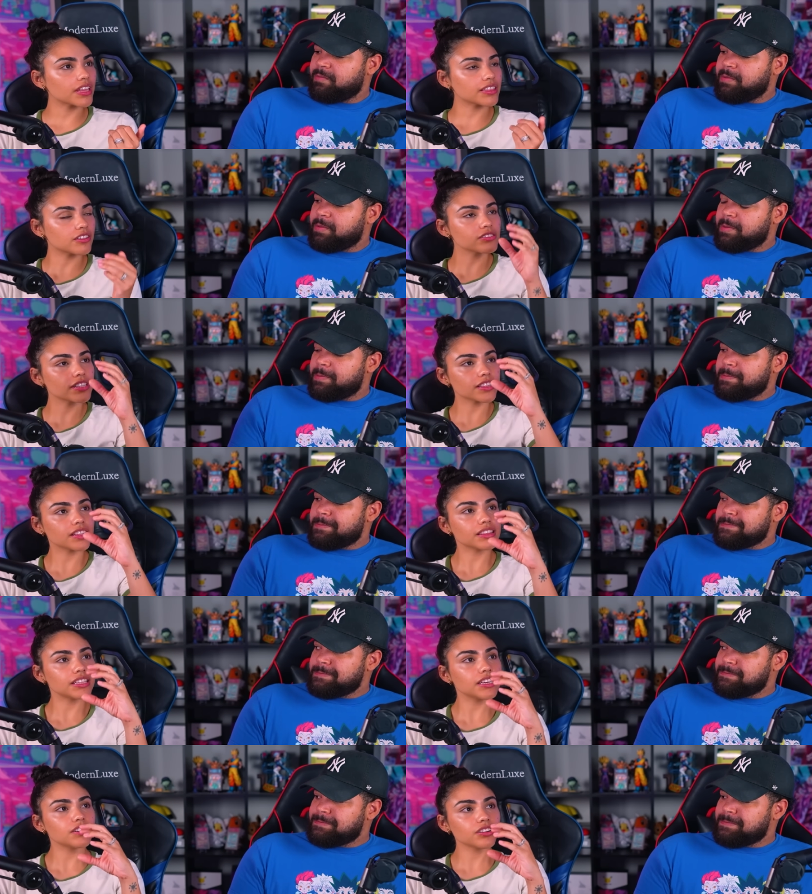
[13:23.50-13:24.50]
Speaker 1: like there's like the
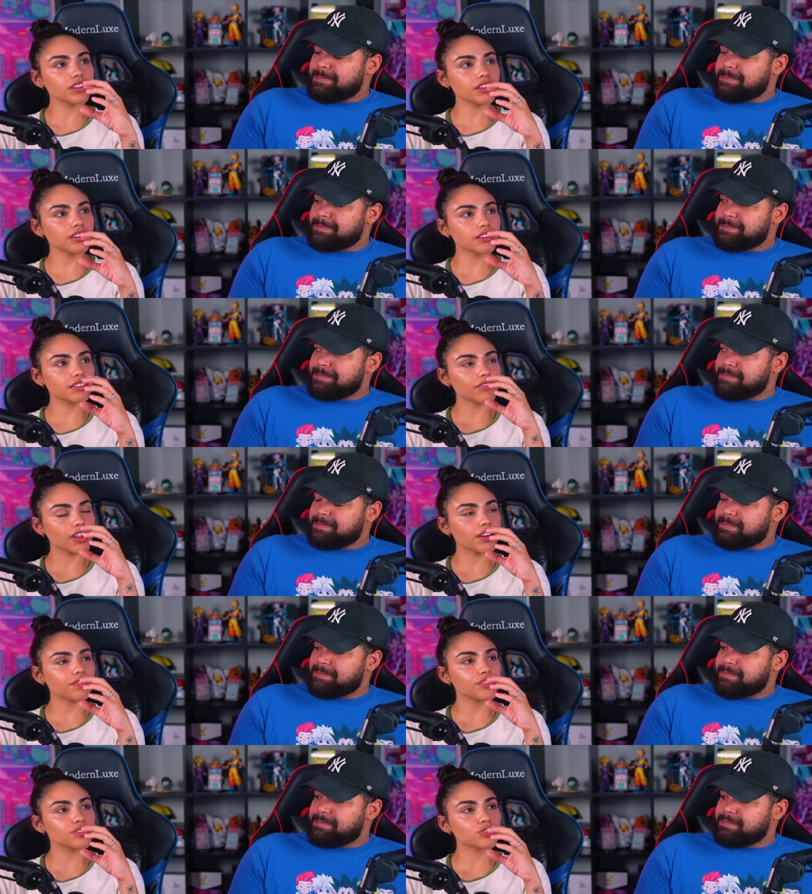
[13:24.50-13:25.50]
leader,
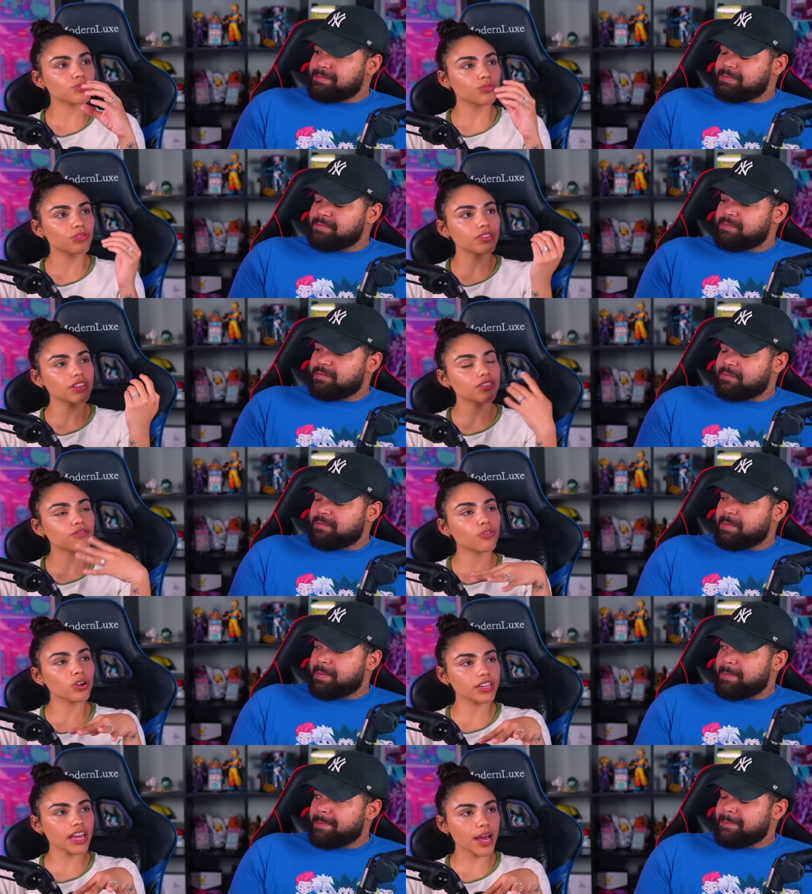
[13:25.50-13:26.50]
right, of the school, then the
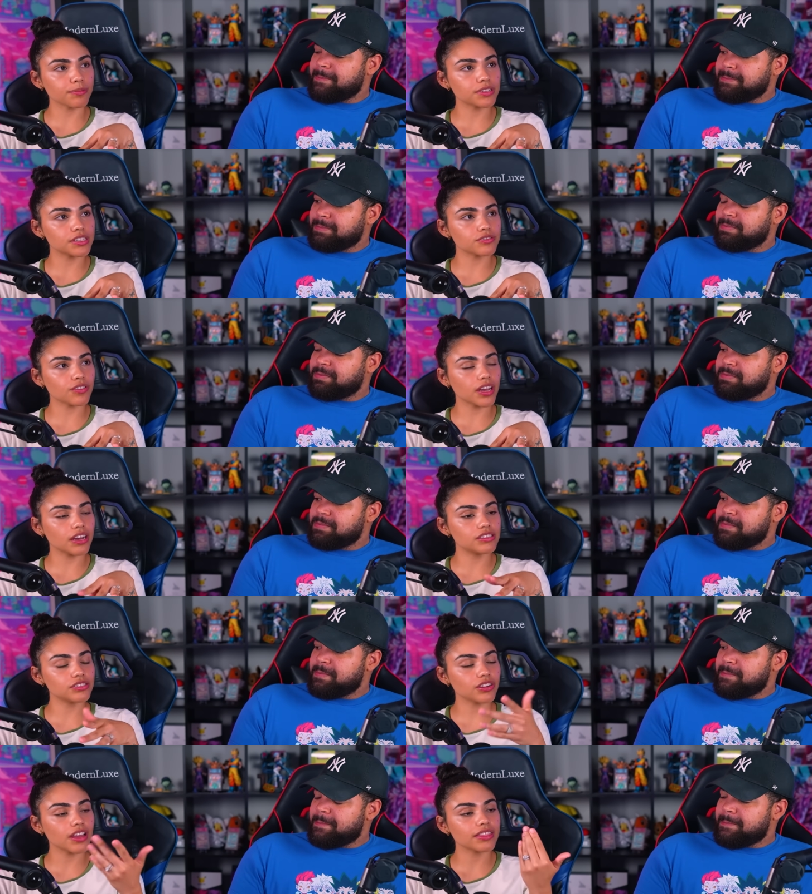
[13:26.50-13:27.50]
four captains right
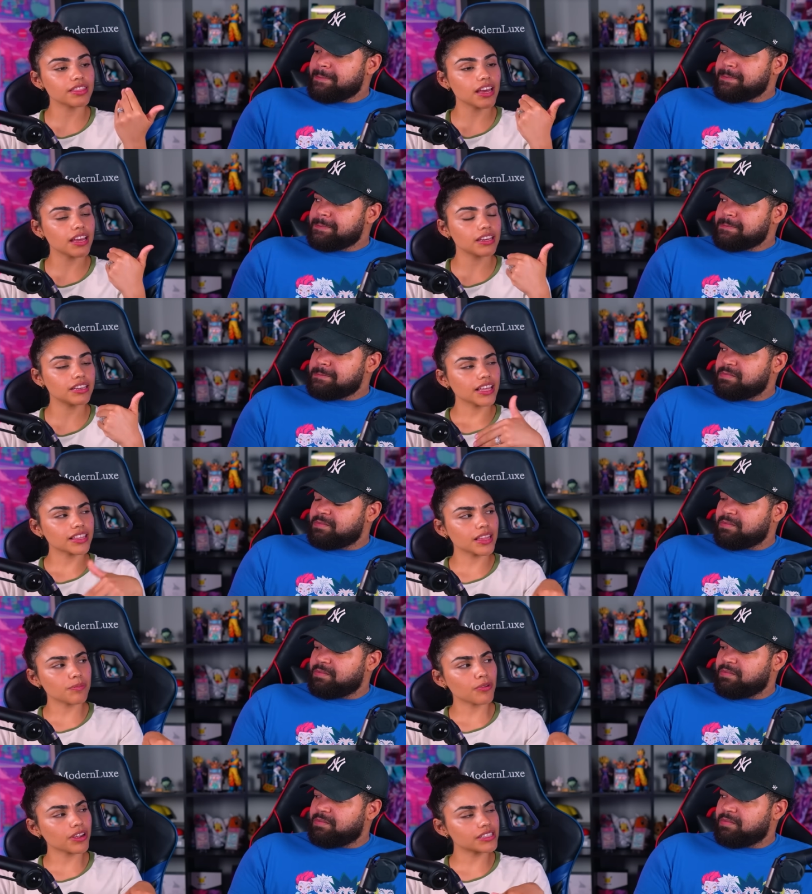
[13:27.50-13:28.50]
under and then like
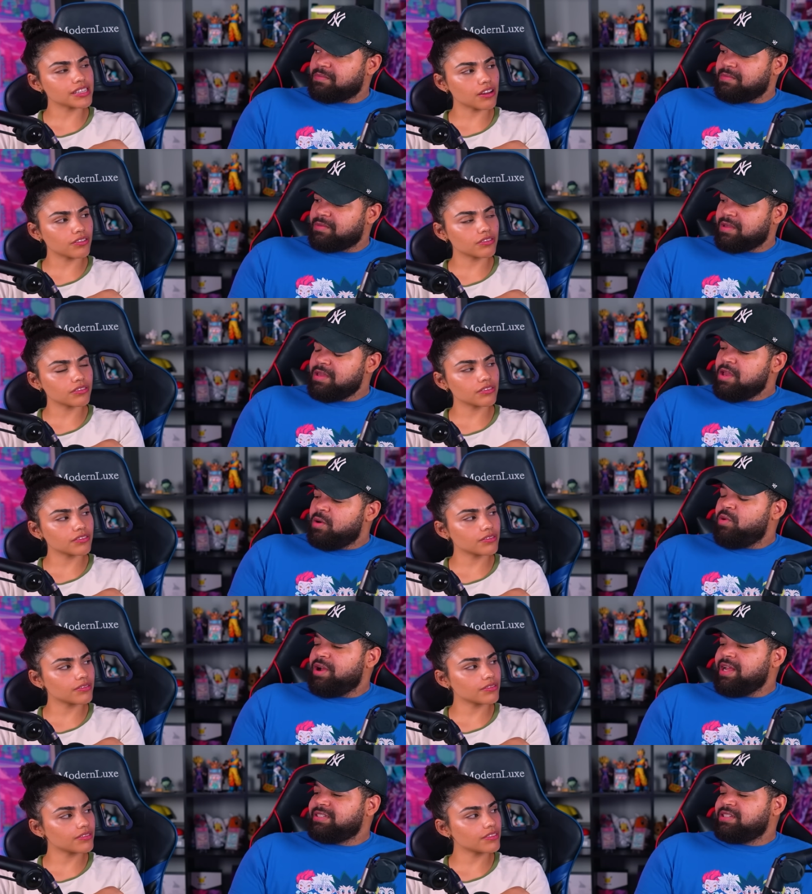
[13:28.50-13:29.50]
they break it down.
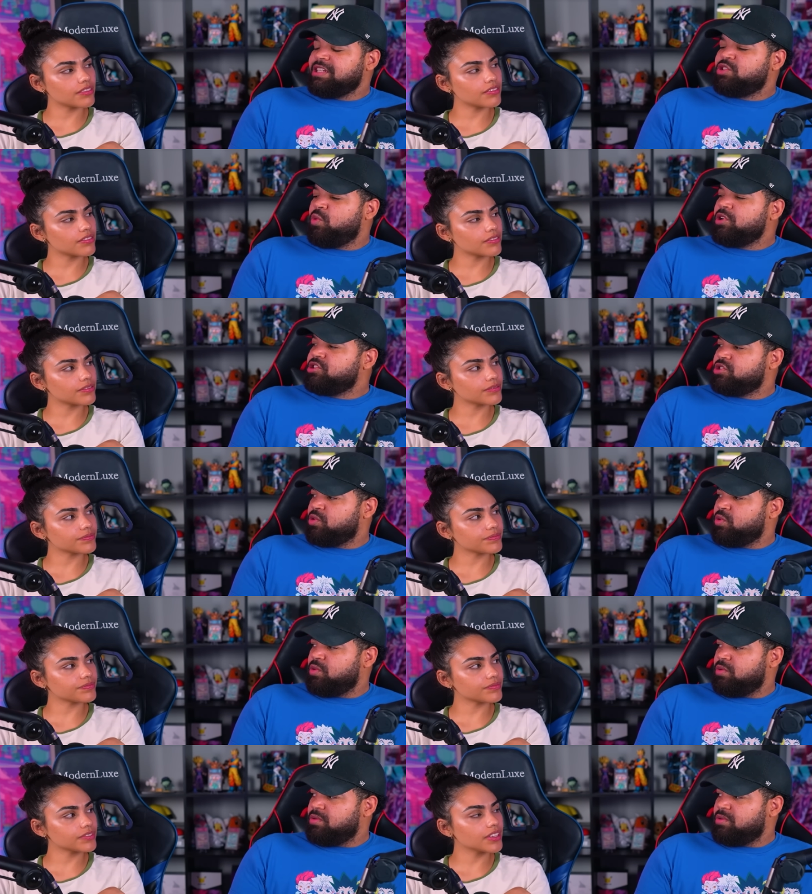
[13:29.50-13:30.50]
Speaker 2: Well, it's it's one
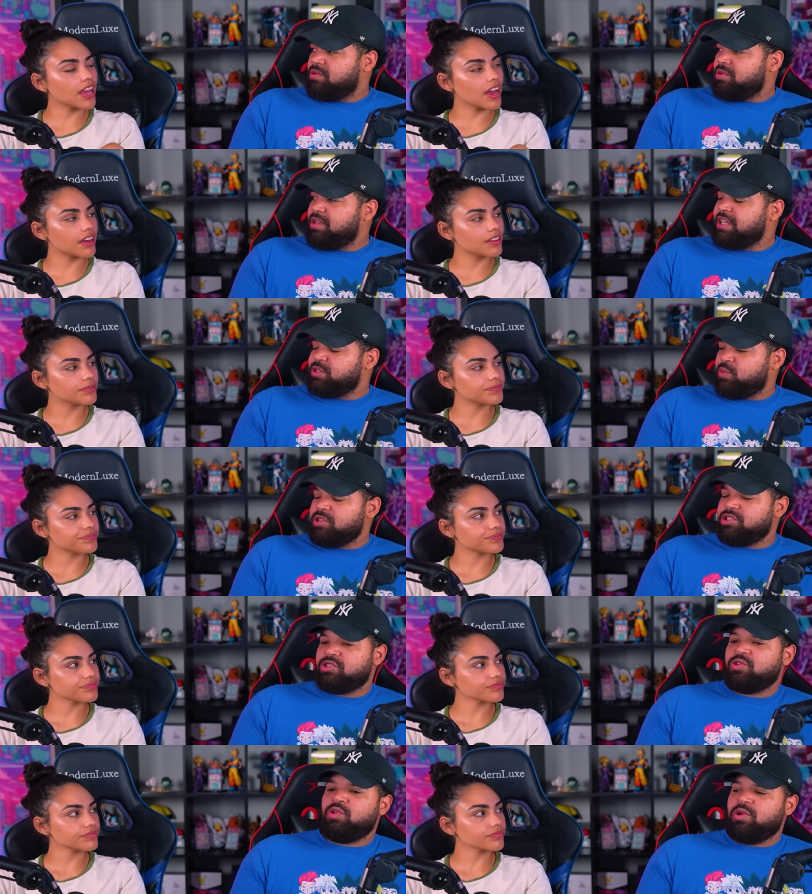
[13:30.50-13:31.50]
school. Yeah. It's one
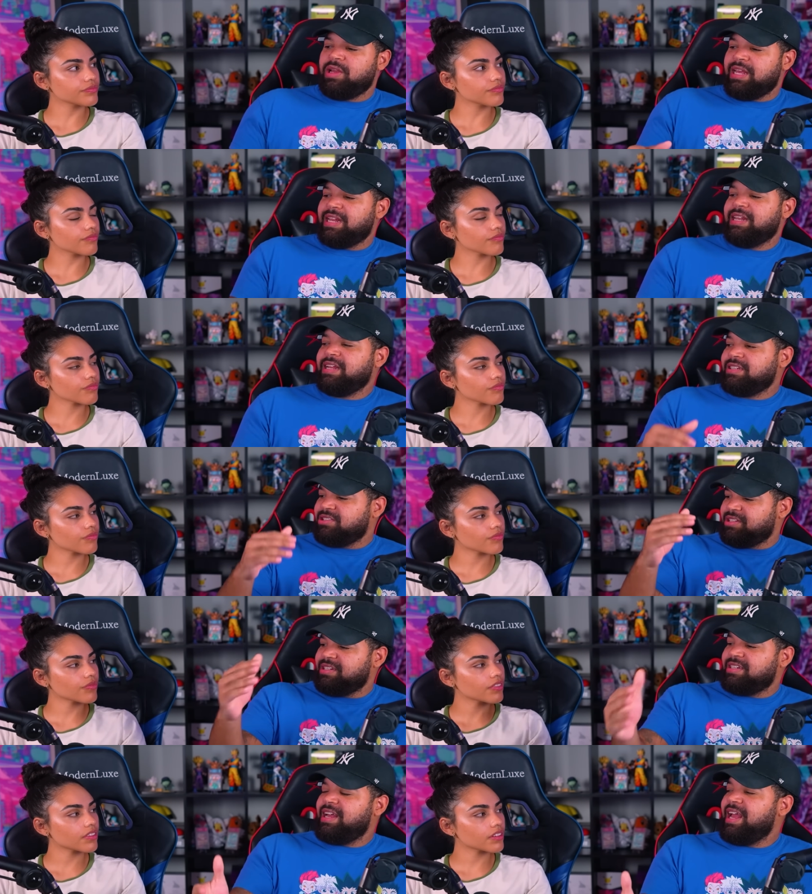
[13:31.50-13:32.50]
school and then there's
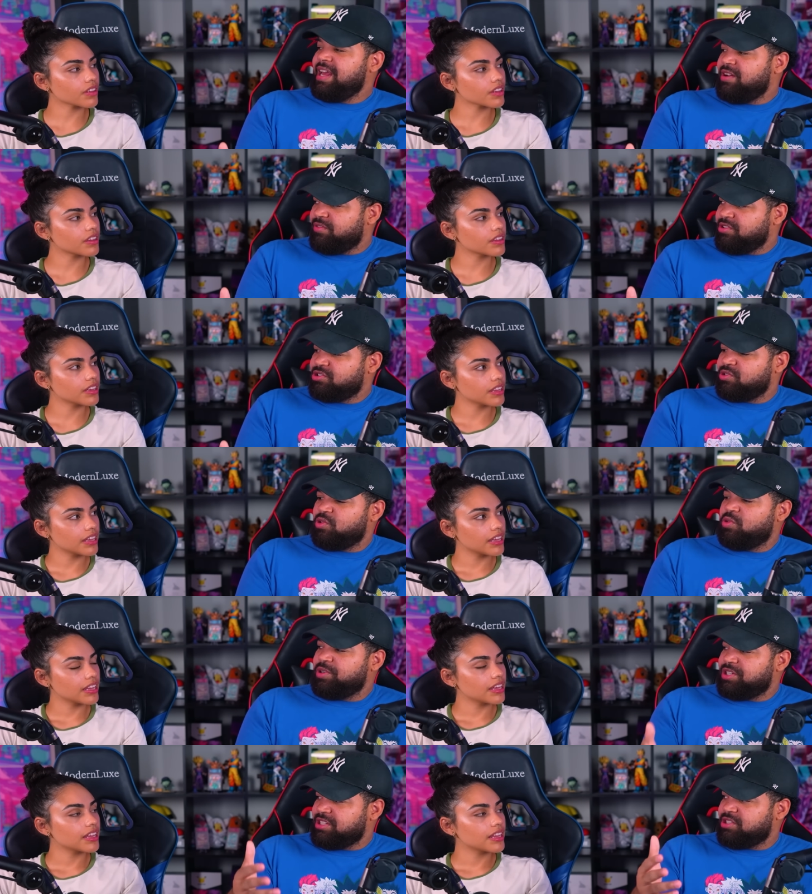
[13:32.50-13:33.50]
the, the head of the
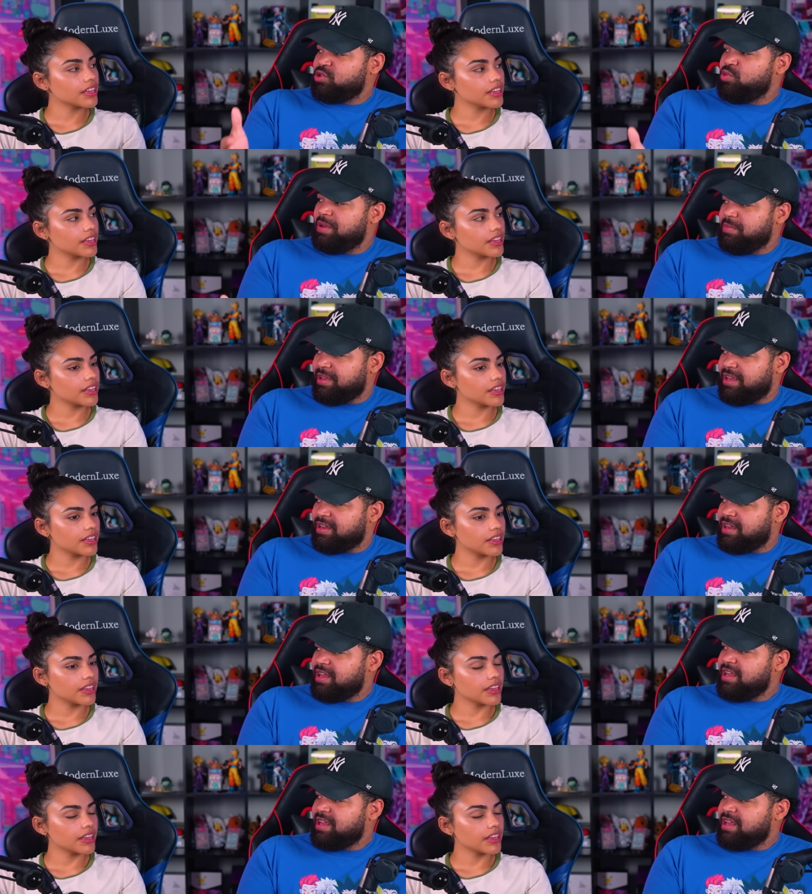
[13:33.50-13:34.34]
school which is Umemiya.